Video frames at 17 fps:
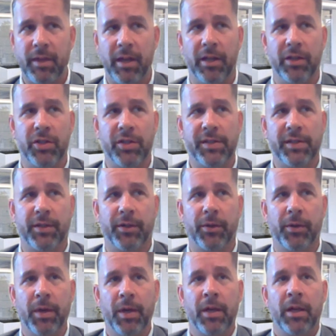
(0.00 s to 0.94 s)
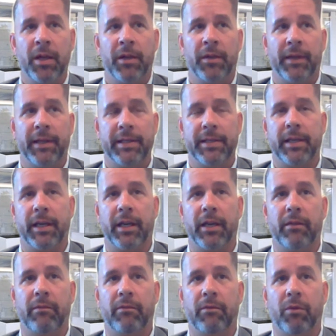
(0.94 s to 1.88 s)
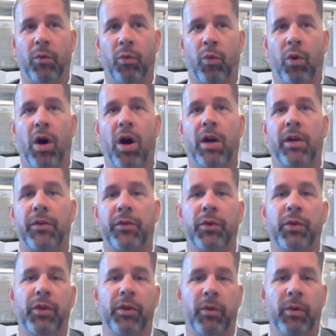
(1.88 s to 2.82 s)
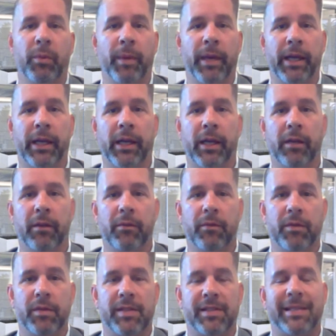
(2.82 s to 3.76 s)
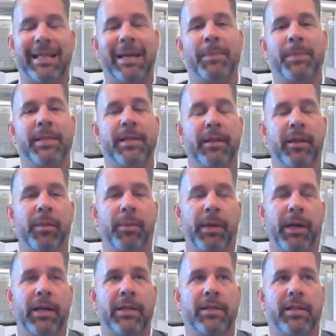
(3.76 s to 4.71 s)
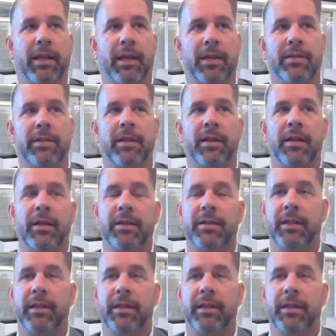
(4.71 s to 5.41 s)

And just to, let's say, walk through the remaining steps in the process